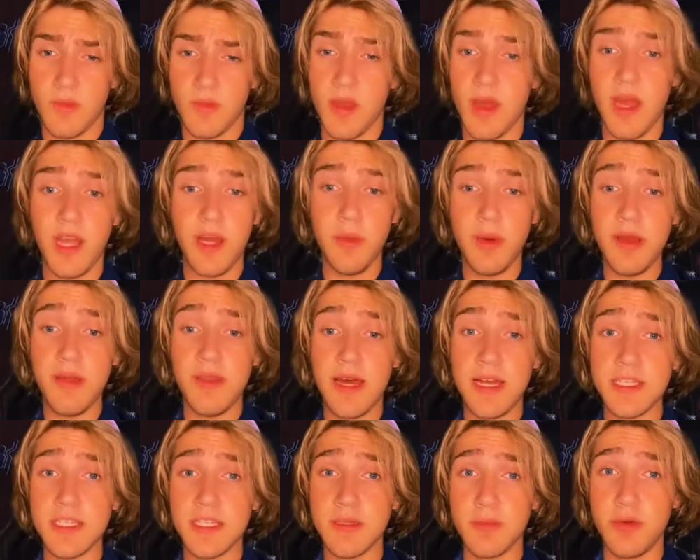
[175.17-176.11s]
Anyway,
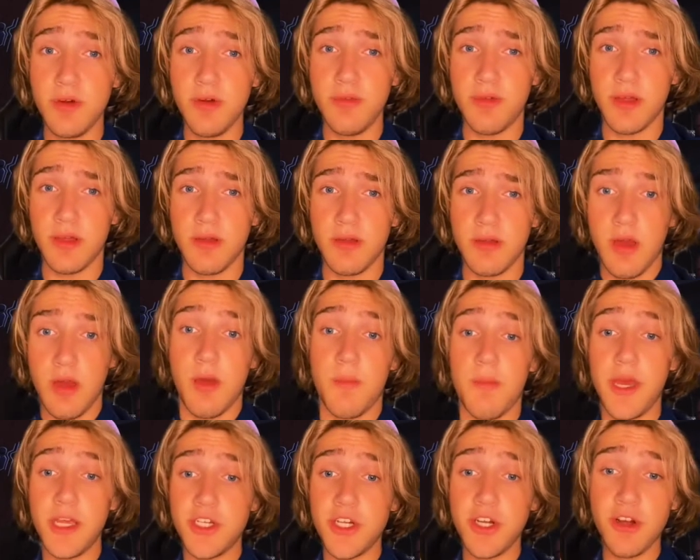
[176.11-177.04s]
that's the movie.
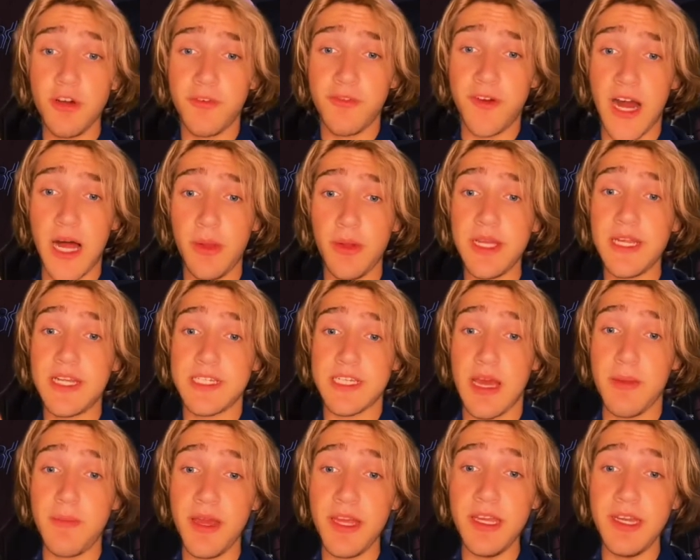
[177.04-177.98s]
Make sure you're following, because
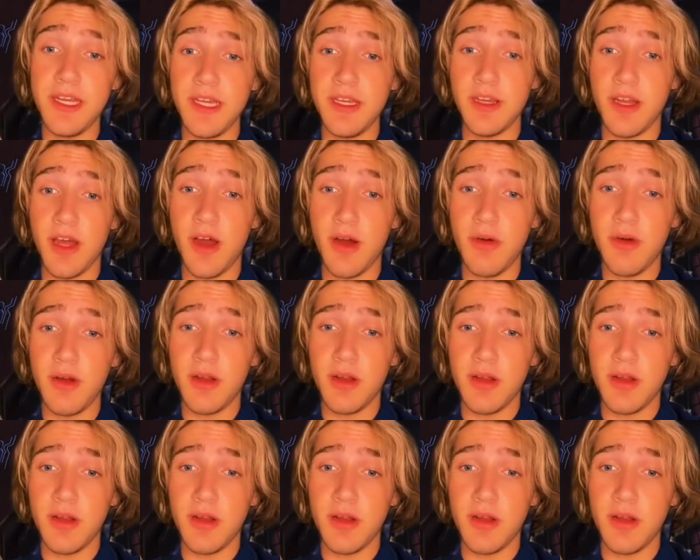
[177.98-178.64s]
I bet you didn't know,